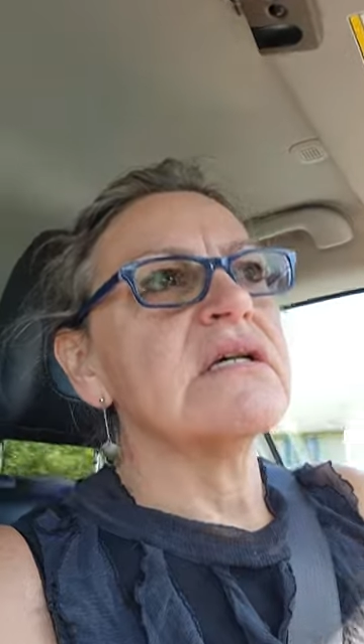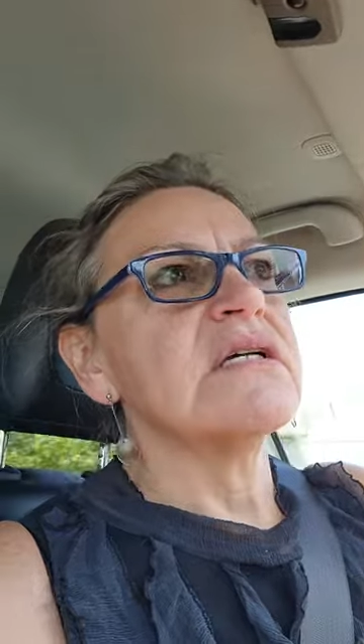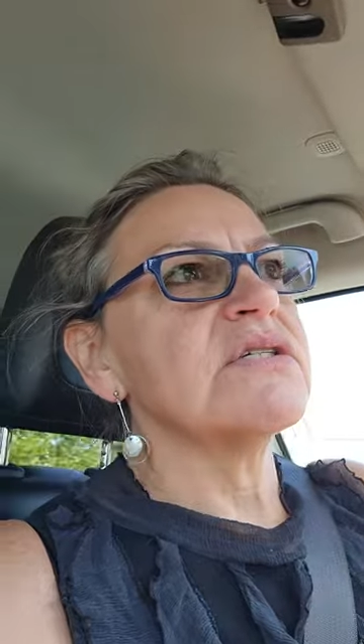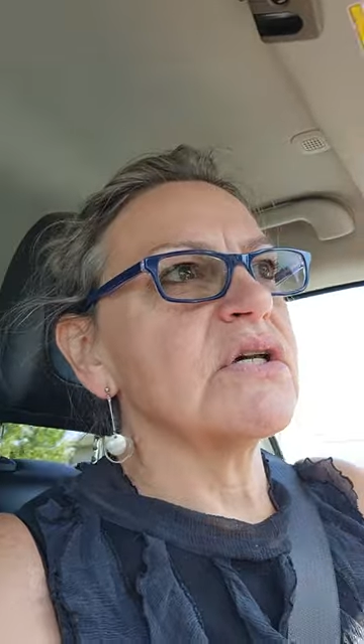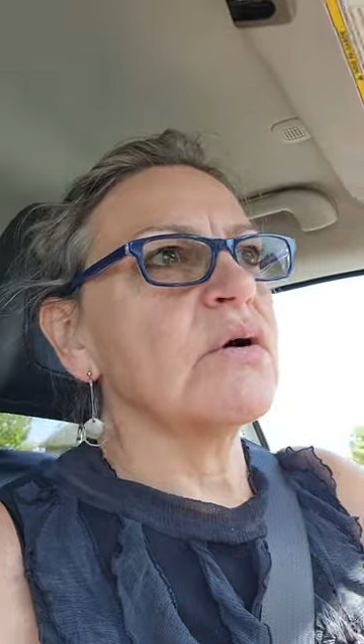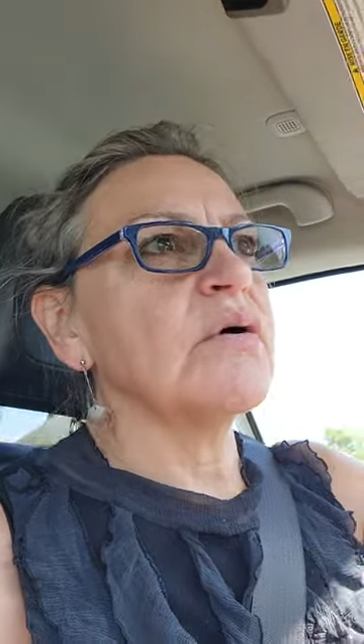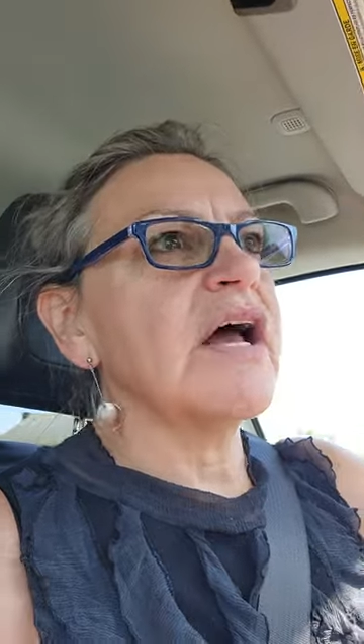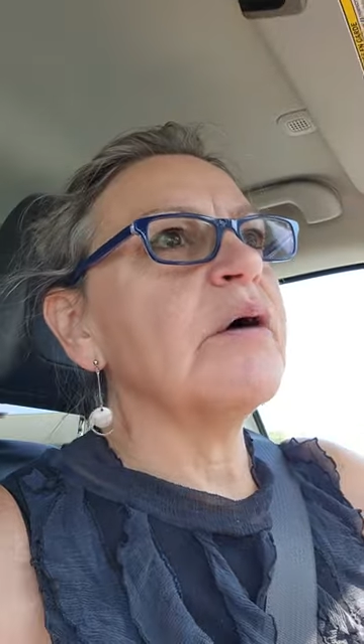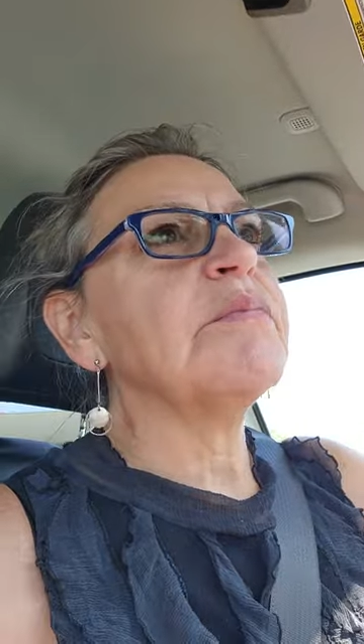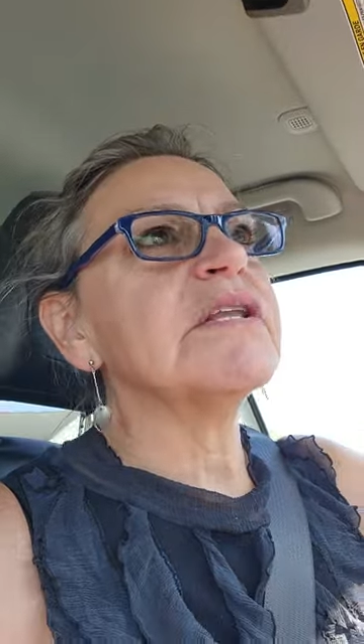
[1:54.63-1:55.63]
So
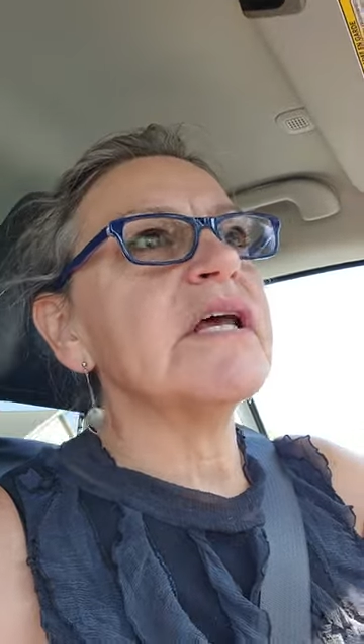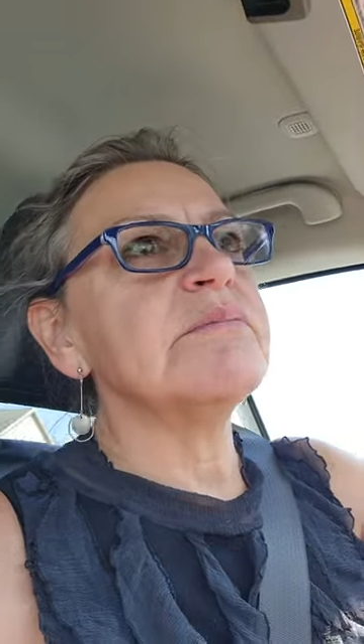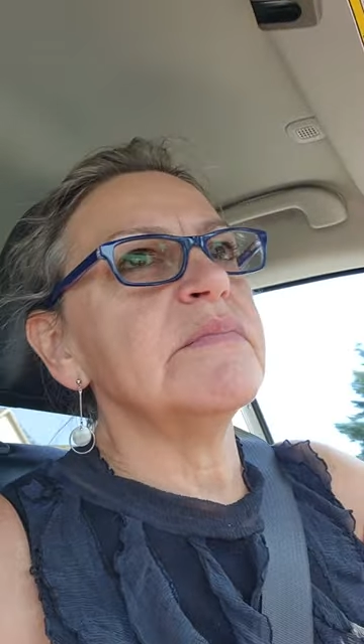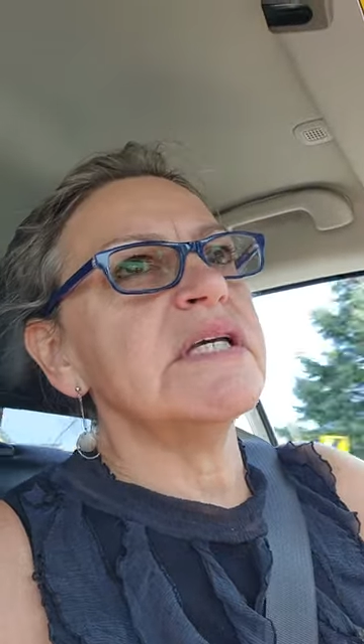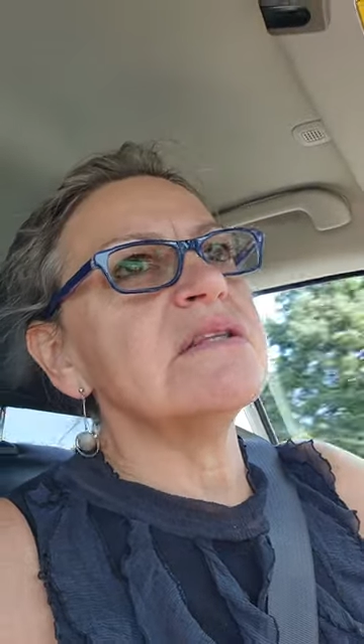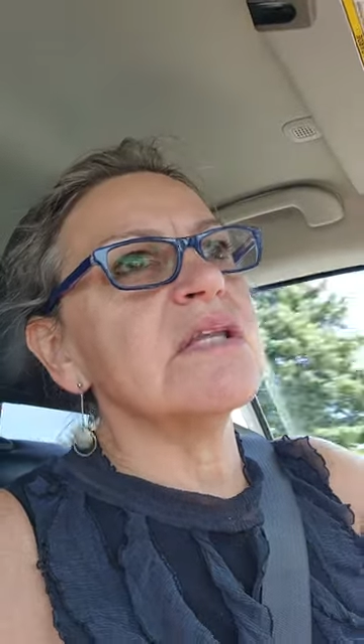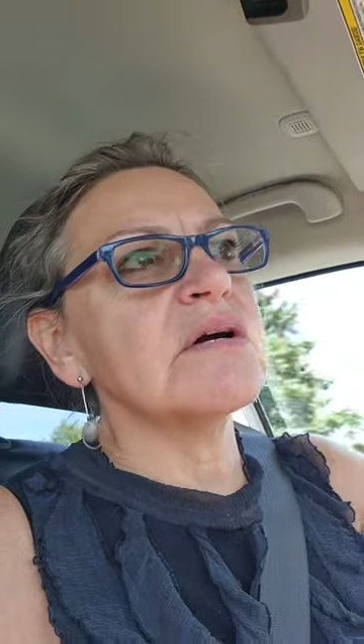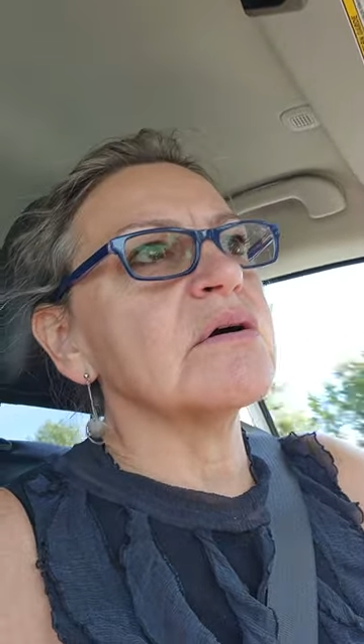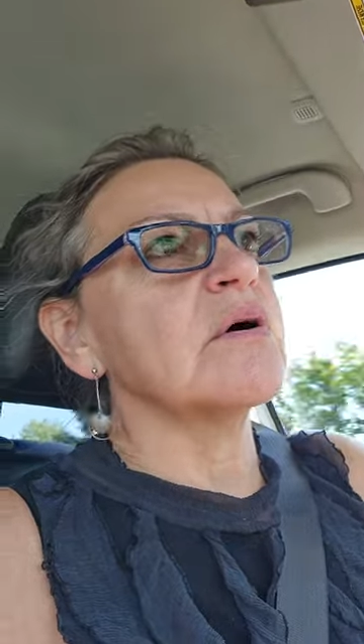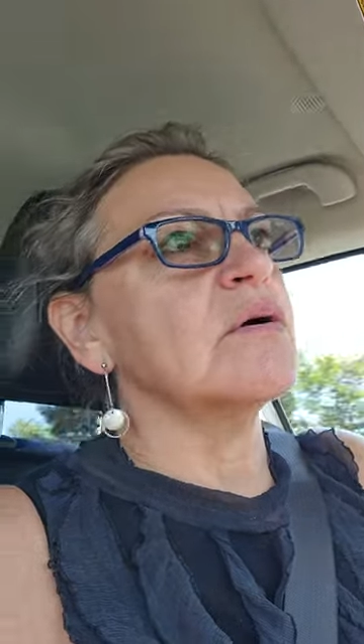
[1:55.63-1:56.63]
helping them meet
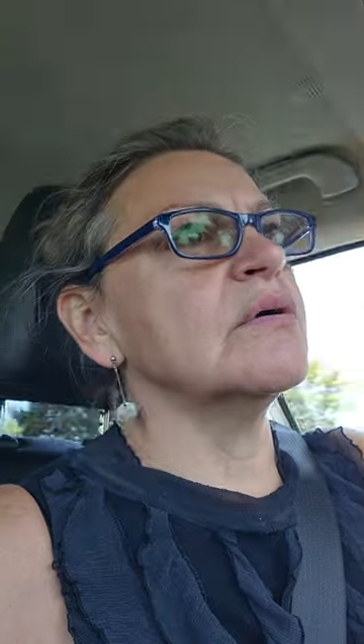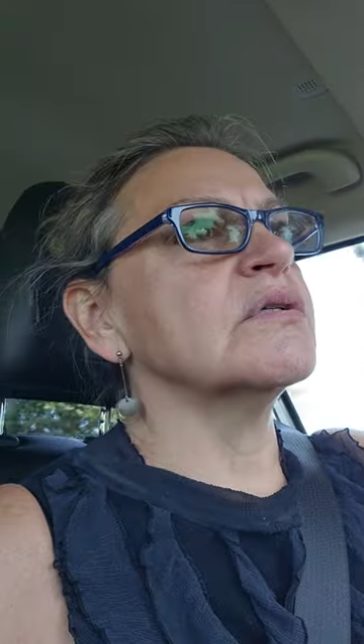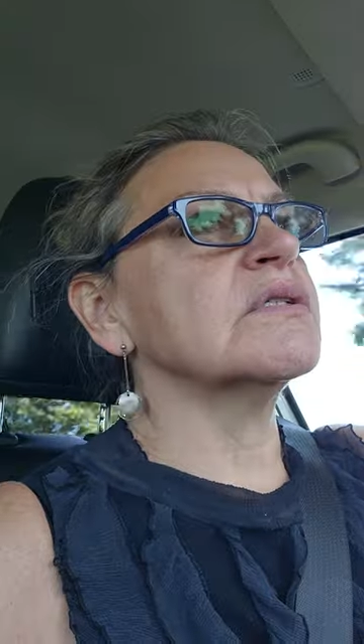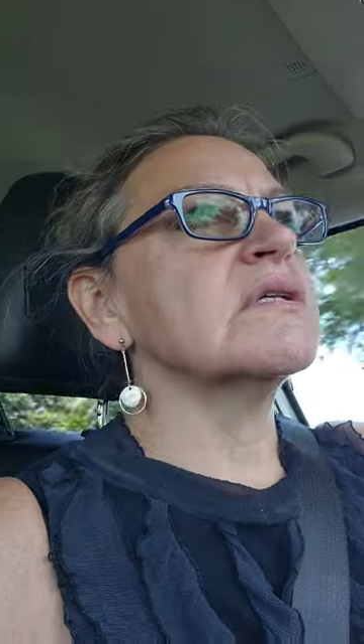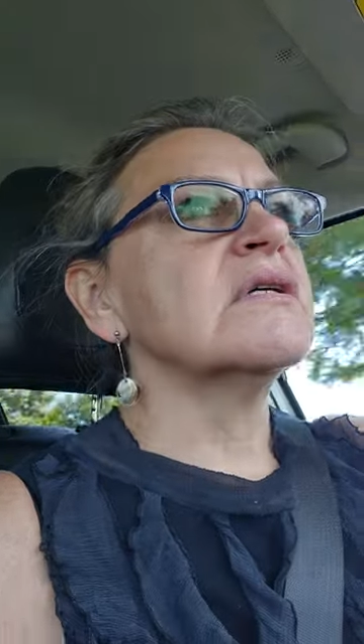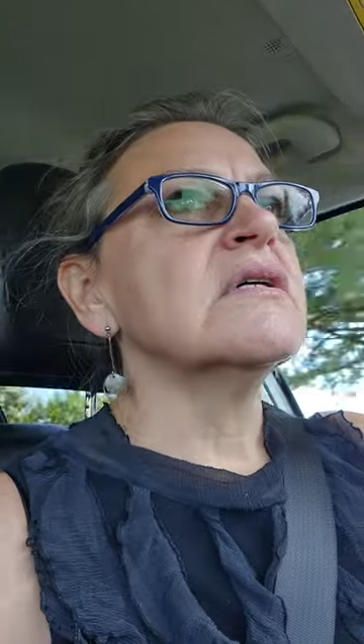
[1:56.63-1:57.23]
their goals